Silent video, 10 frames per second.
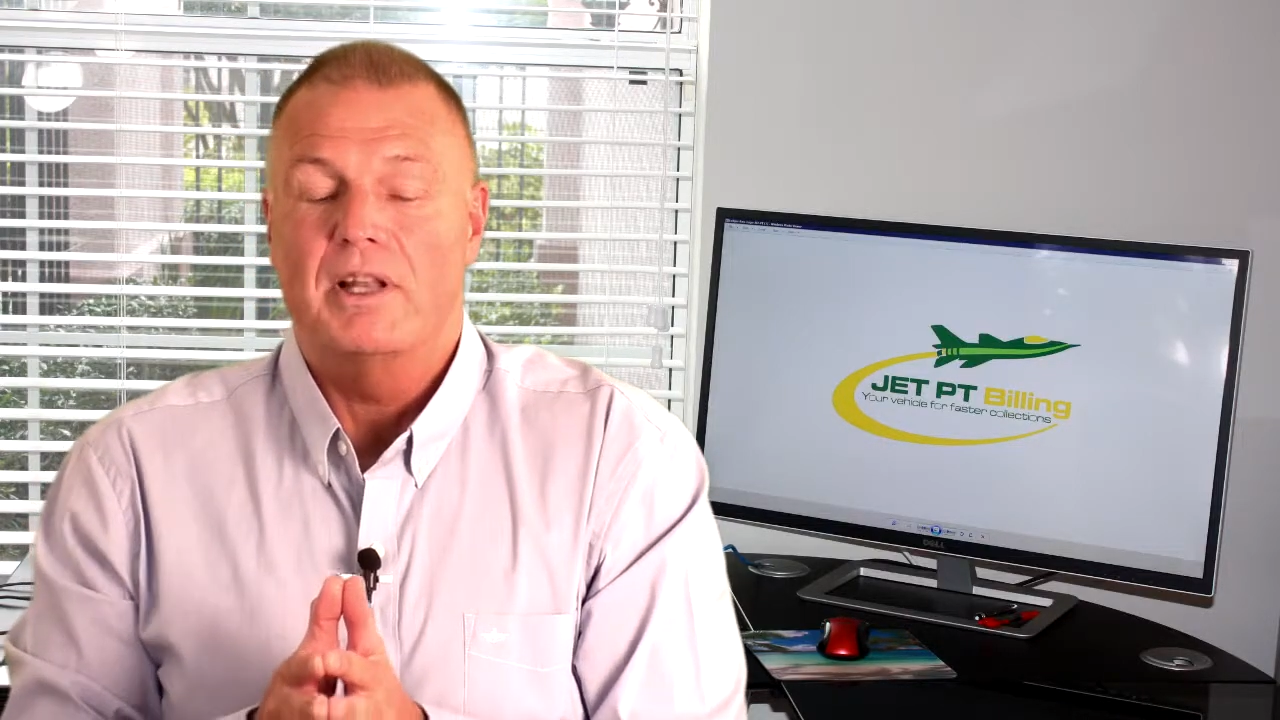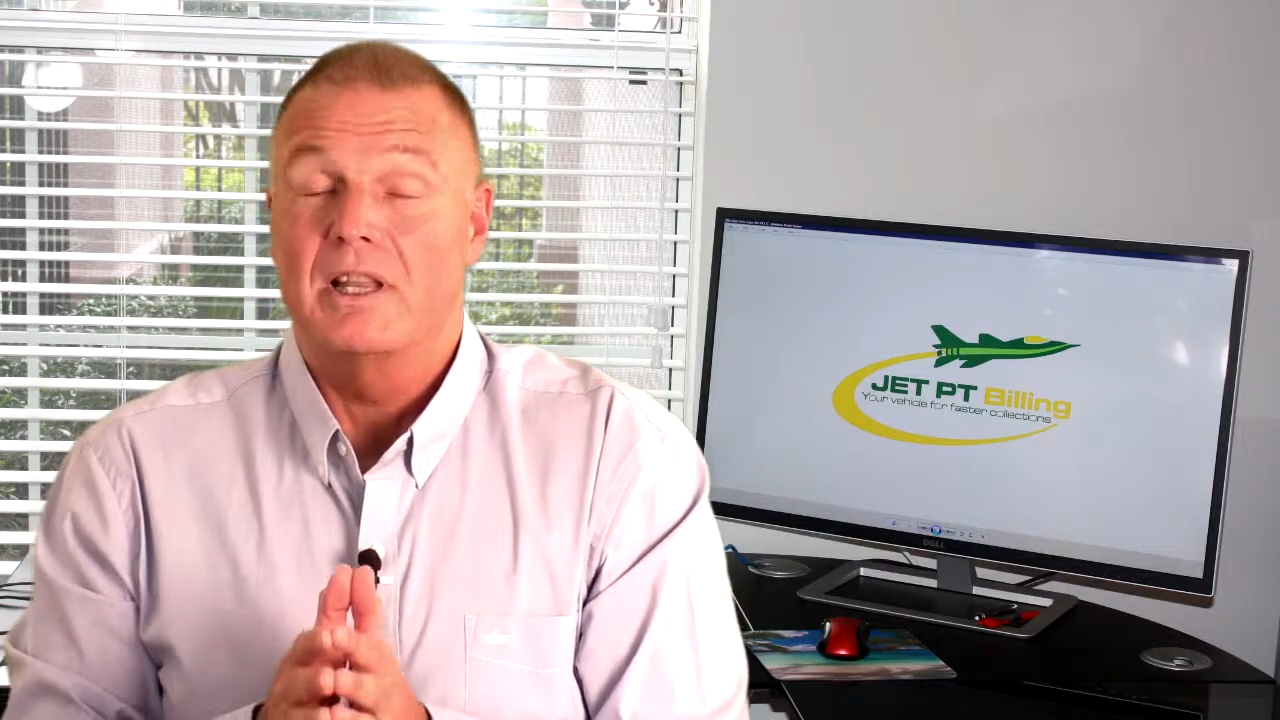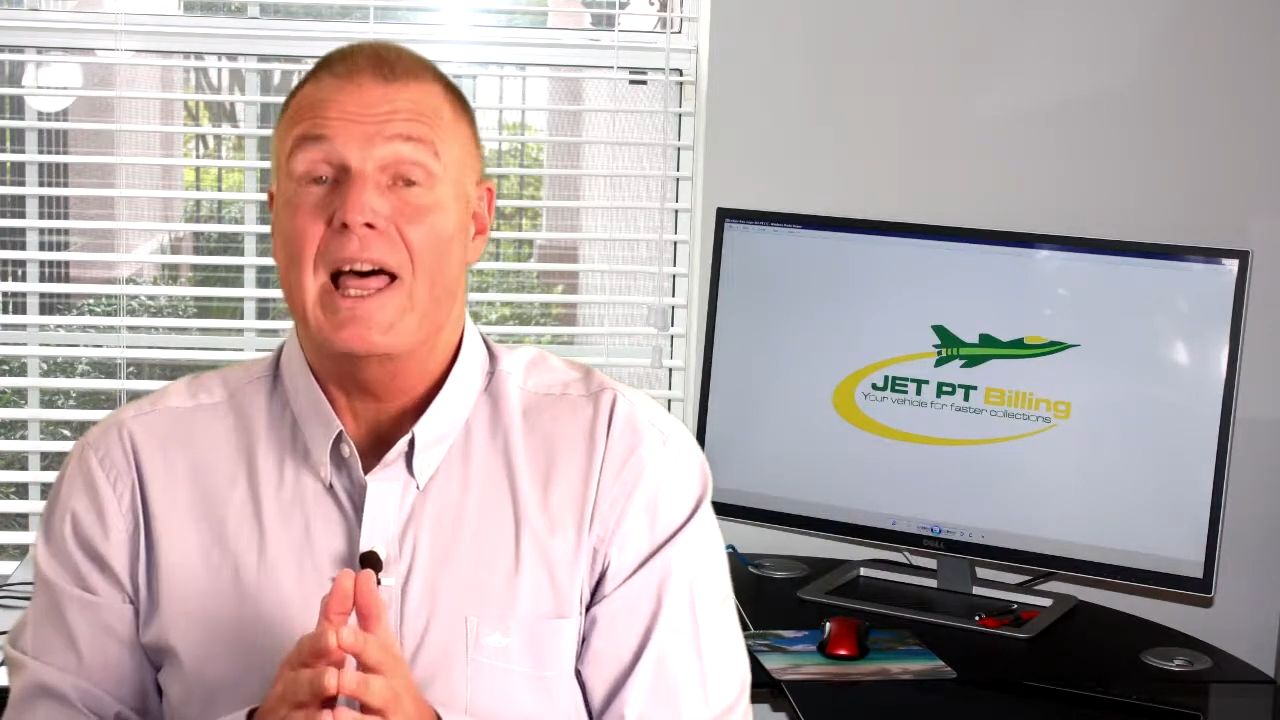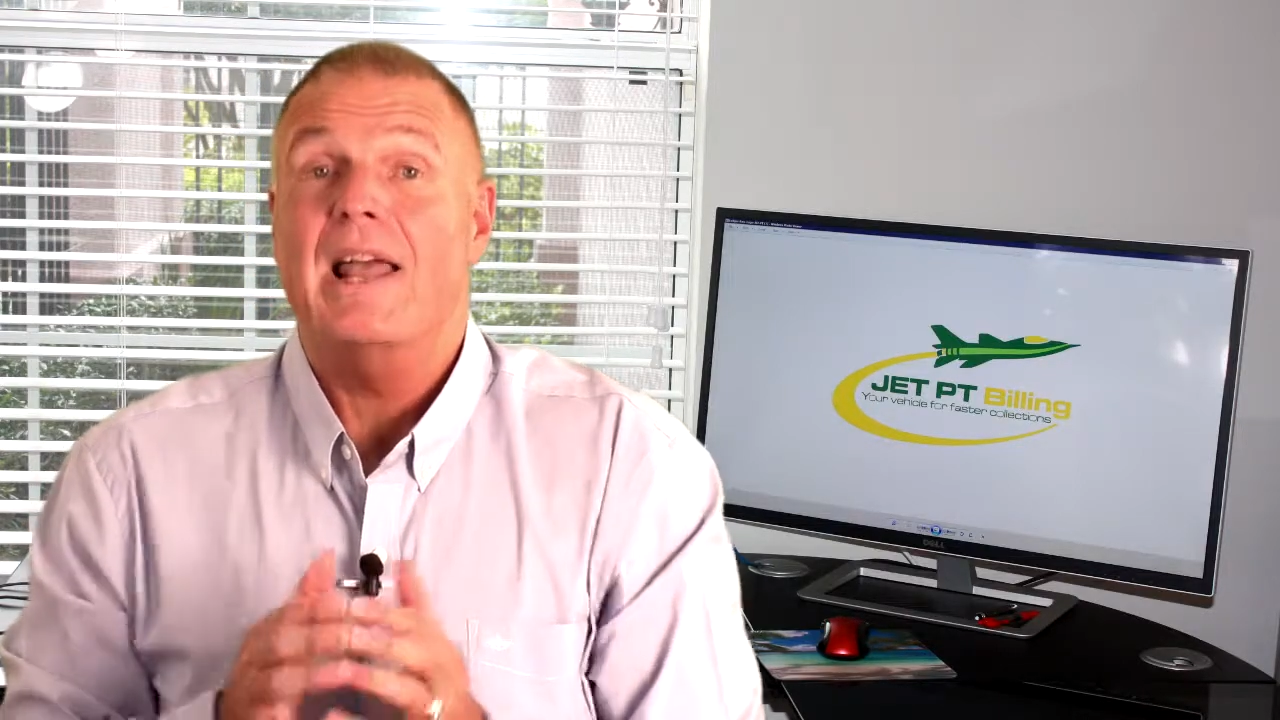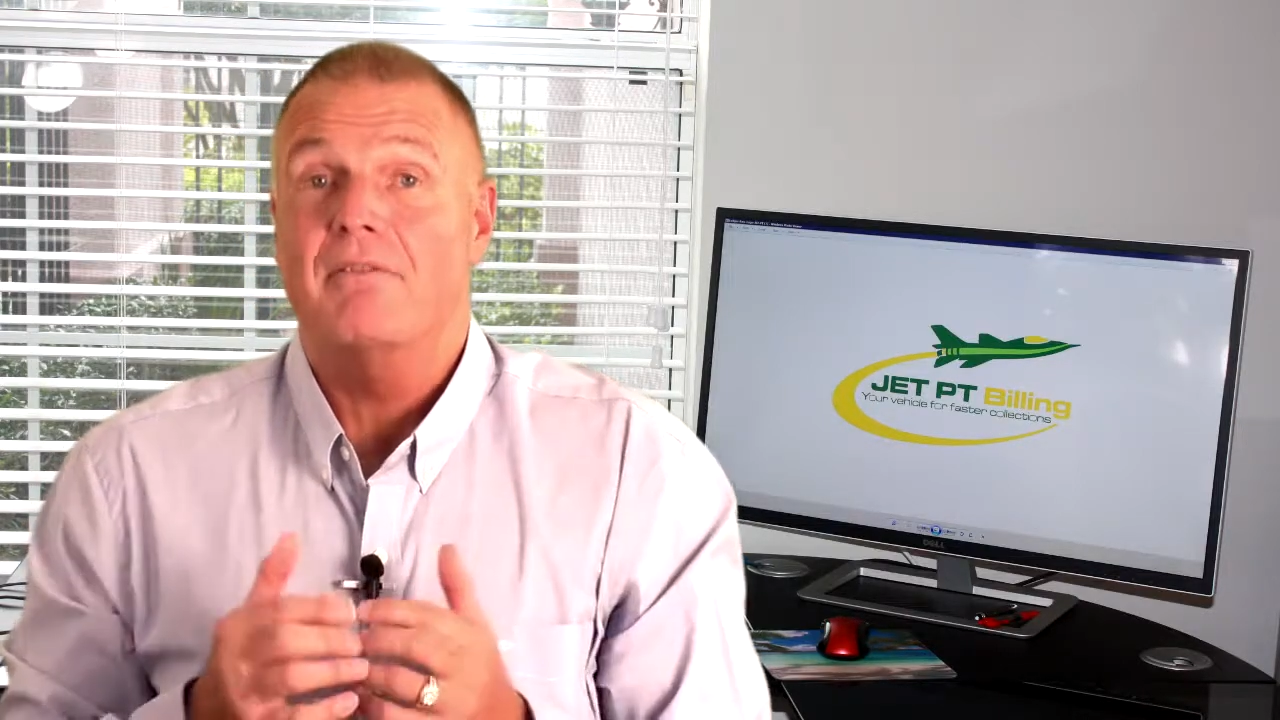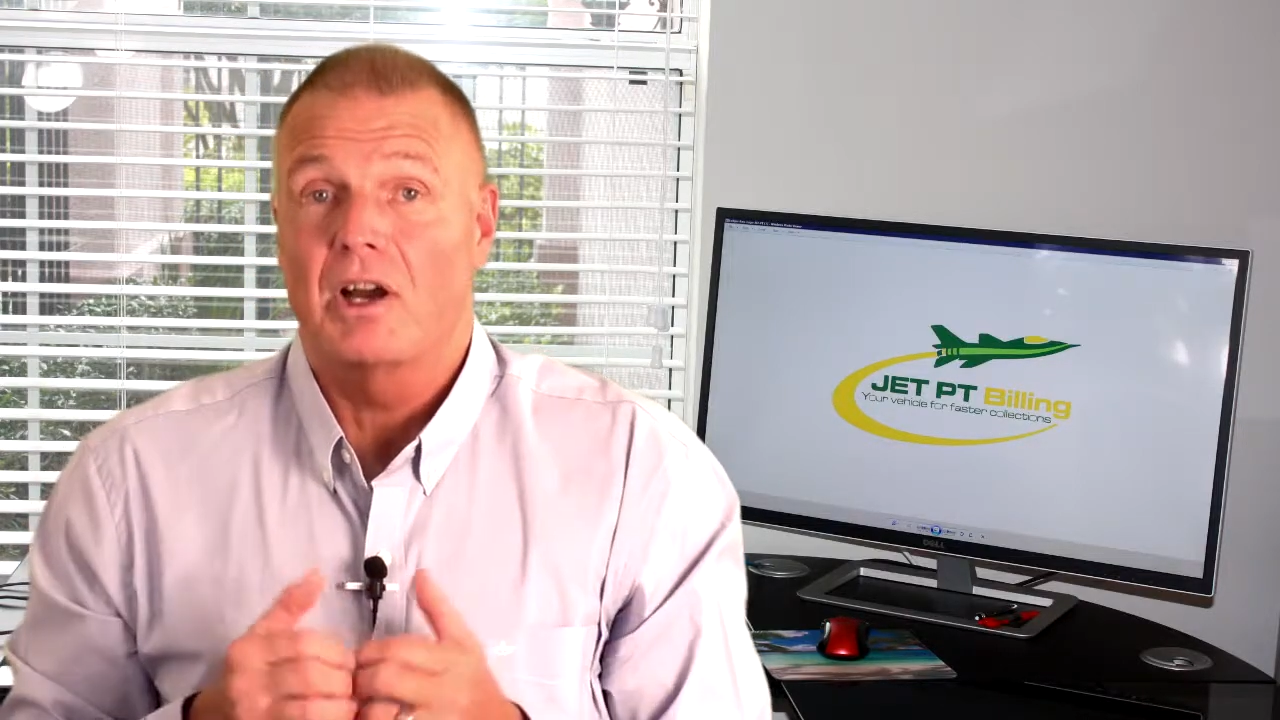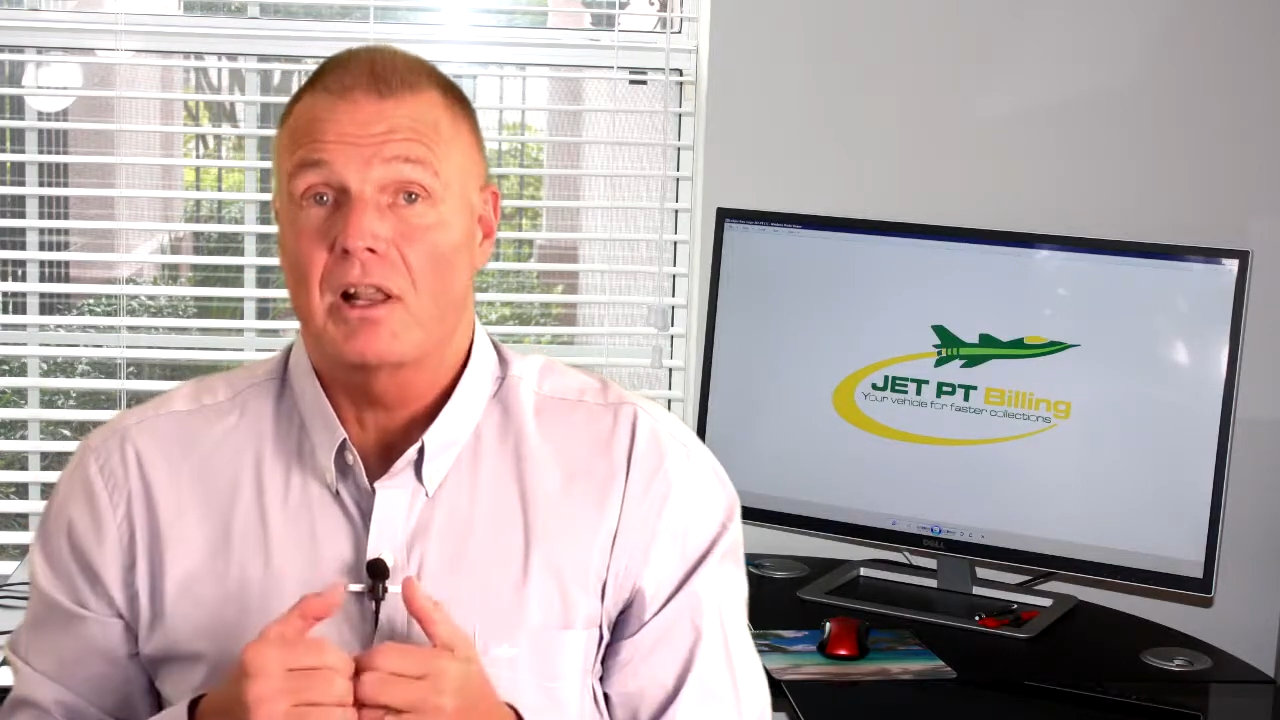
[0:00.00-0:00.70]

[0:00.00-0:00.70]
a lot of our